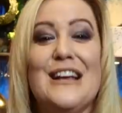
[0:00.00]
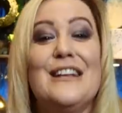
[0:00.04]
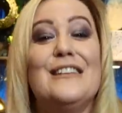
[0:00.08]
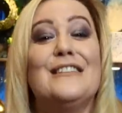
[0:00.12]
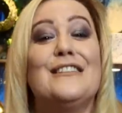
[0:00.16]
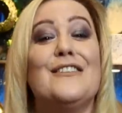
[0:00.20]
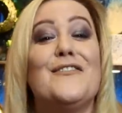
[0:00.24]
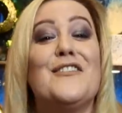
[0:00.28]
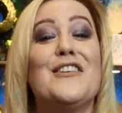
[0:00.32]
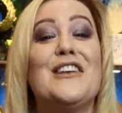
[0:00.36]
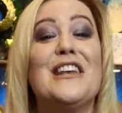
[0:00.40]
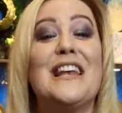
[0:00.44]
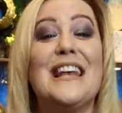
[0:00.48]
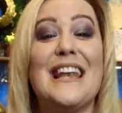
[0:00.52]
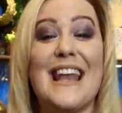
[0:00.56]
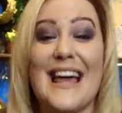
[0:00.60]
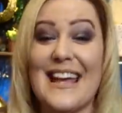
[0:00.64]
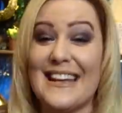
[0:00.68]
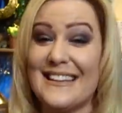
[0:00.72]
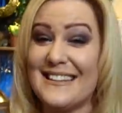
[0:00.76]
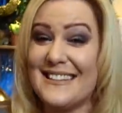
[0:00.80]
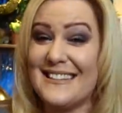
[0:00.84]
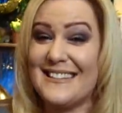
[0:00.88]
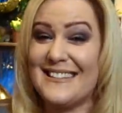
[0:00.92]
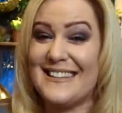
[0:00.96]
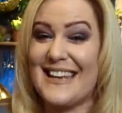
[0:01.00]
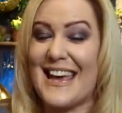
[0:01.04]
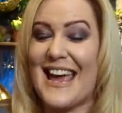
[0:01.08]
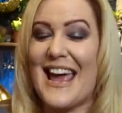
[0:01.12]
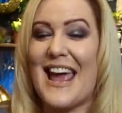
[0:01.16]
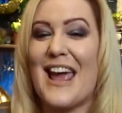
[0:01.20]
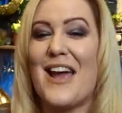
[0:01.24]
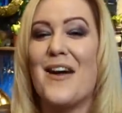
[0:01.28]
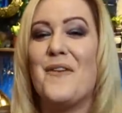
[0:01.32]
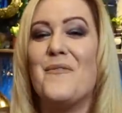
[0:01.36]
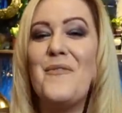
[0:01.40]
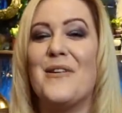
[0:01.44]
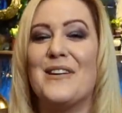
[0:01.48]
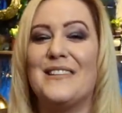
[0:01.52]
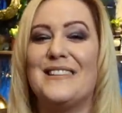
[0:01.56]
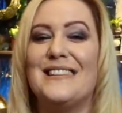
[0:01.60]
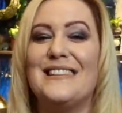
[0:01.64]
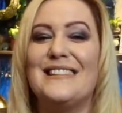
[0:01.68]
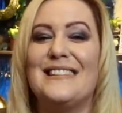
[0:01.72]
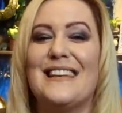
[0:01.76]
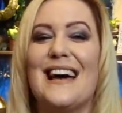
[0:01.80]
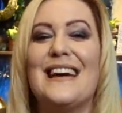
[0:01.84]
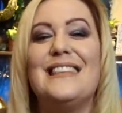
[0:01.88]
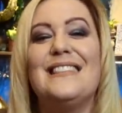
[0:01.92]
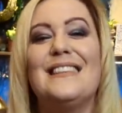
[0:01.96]
So if you'd like to see what's
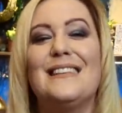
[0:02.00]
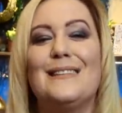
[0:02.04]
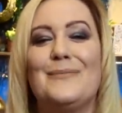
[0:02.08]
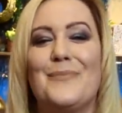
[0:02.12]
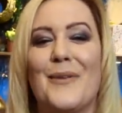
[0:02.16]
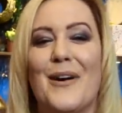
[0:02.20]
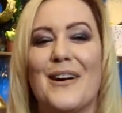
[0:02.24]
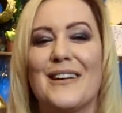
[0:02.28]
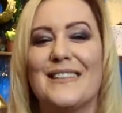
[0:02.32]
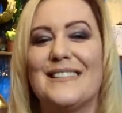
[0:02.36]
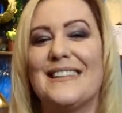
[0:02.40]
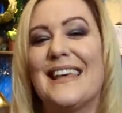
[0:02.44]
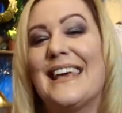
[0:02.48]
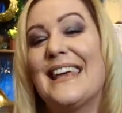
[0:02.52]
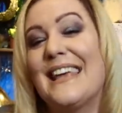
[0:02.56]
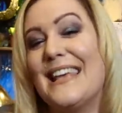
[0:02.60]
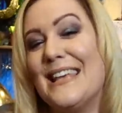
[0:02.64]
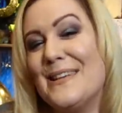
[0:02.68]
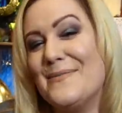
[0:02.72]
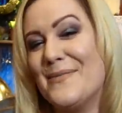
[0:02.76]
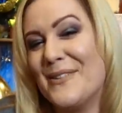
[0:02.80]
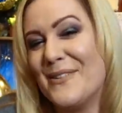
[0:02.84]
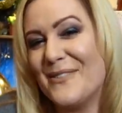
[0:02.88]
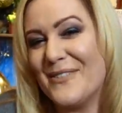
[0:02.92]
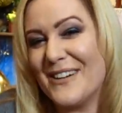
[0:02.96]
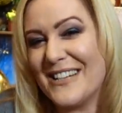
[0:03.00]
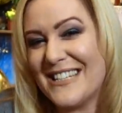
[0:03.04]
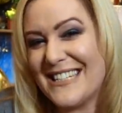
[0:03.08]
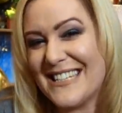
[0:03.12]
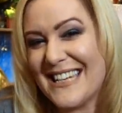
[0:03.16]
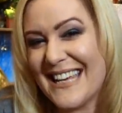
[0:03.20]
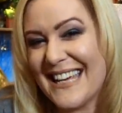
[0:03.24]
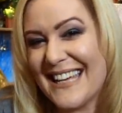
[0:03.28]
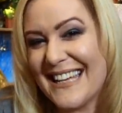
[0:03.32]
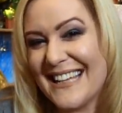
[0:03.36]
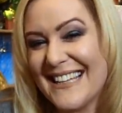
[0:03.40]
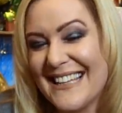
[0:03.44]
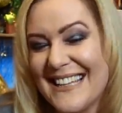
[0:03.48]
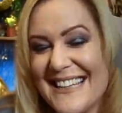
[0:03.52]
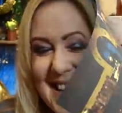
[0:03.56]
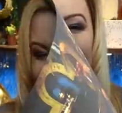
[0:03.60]
inside this box, then keep on watching.